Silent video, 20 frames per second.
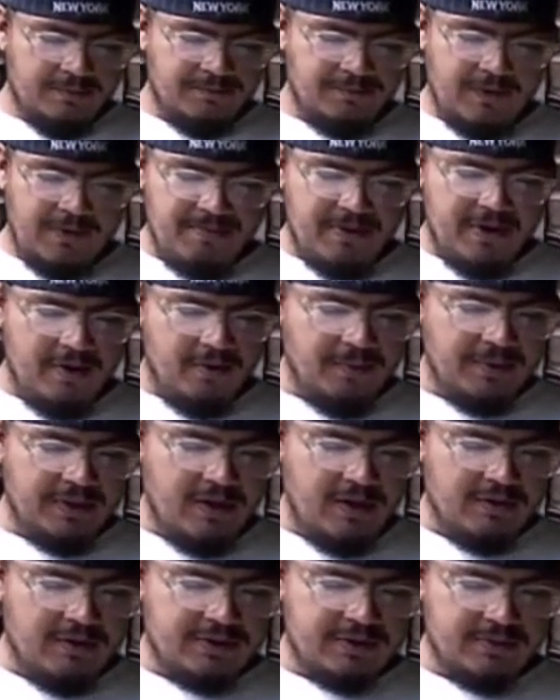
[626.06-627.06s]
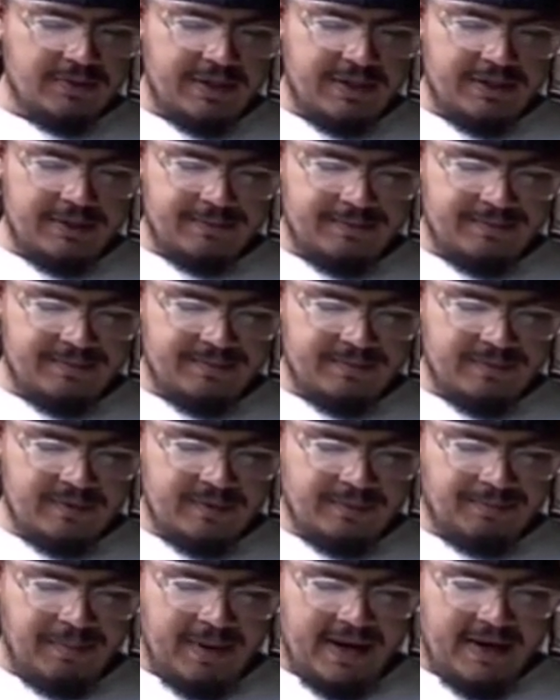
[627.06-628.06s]
From there, we also get
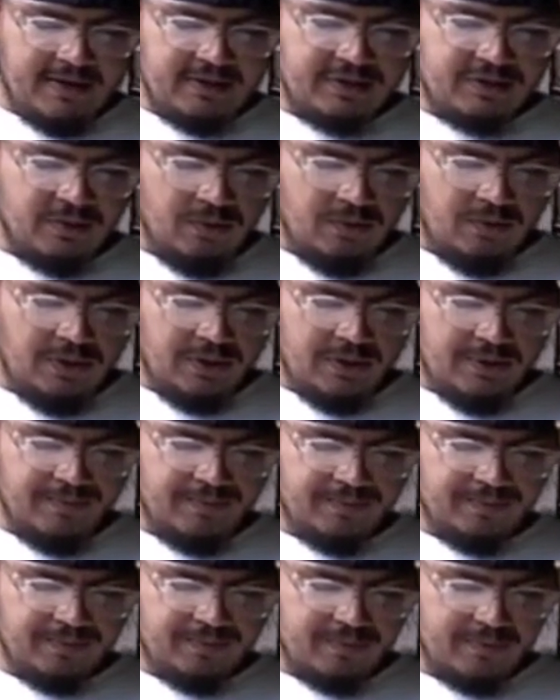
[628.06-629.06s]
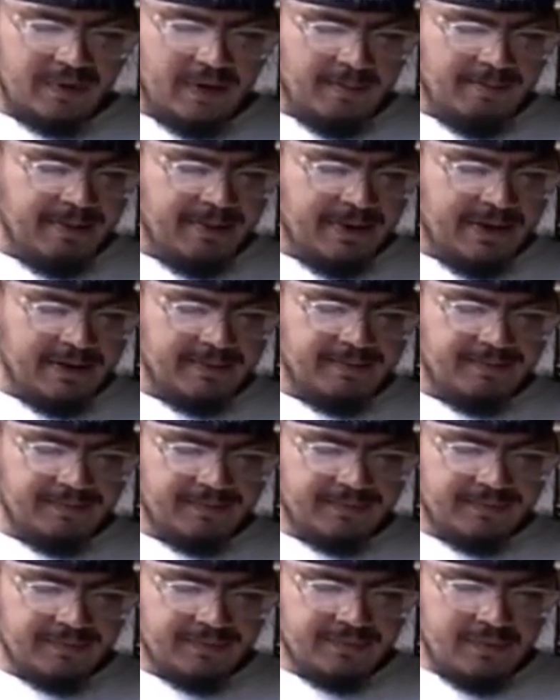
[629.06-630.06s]
the backstory a bit
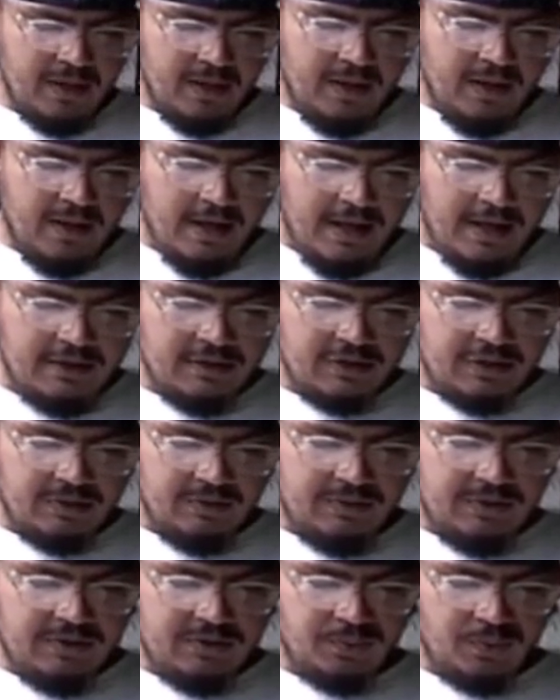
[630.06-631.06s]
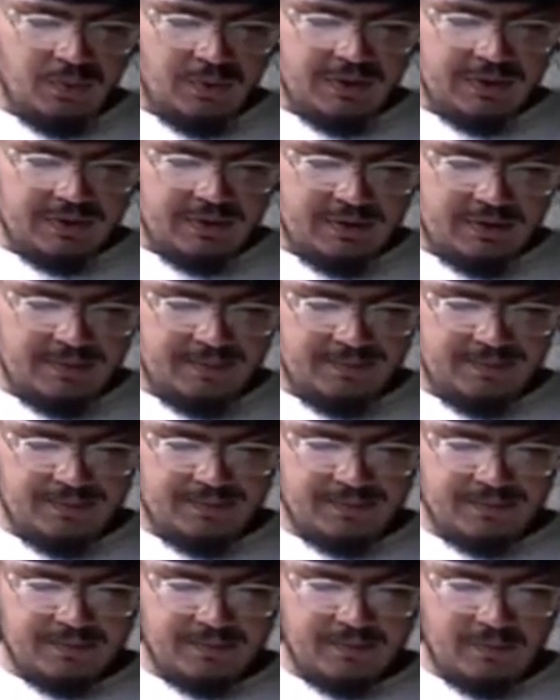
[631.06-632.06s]
into these woods,
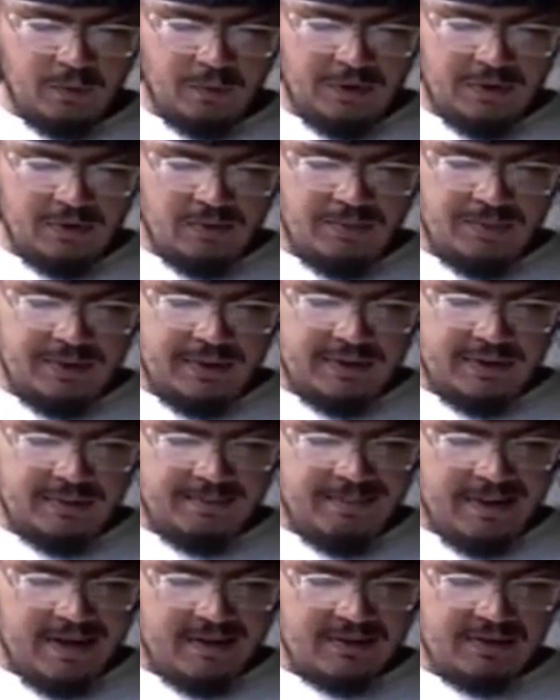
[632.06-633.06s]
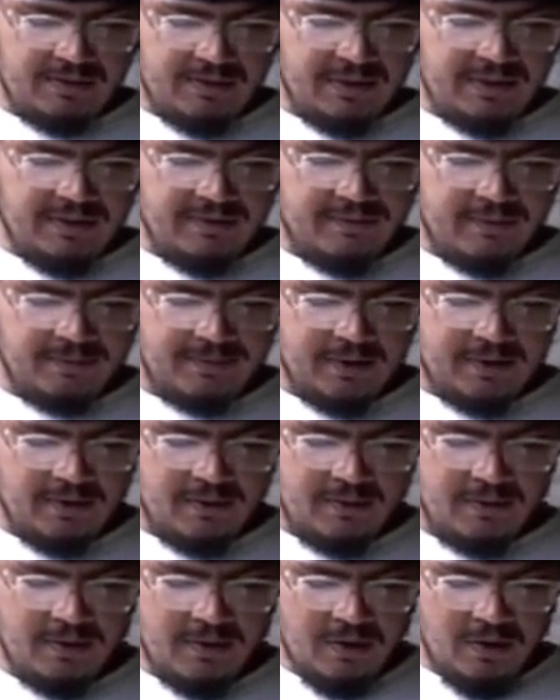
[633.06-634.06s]
we get the backstory of them,
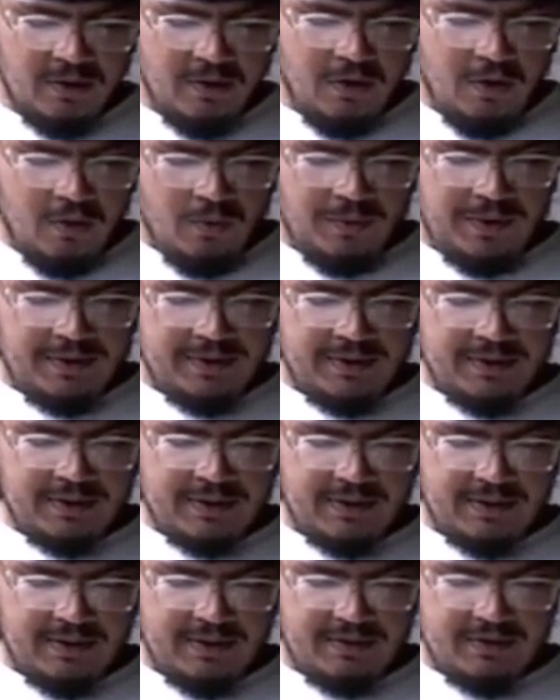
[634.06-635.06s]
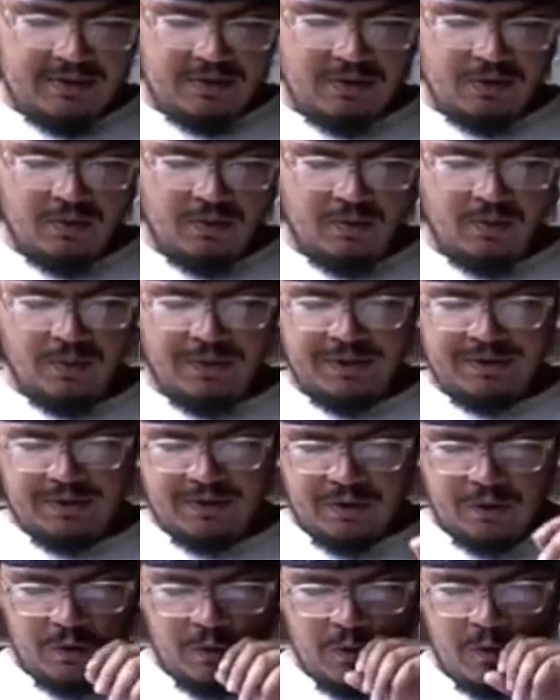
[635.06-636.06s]
we get kids who went
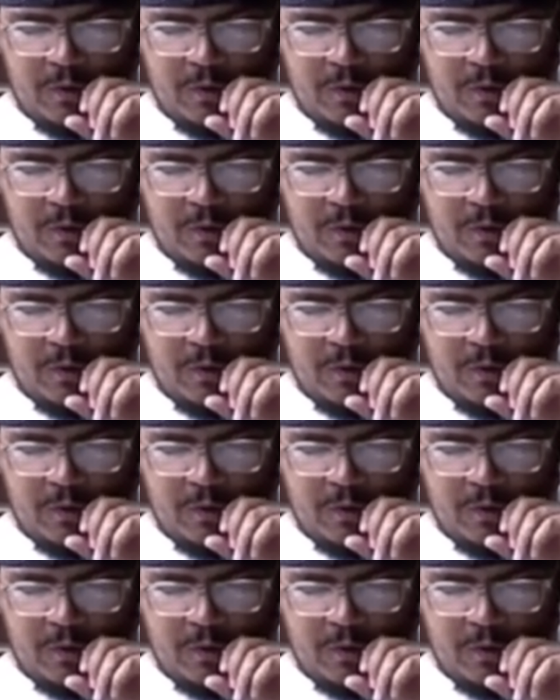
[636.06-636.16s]
to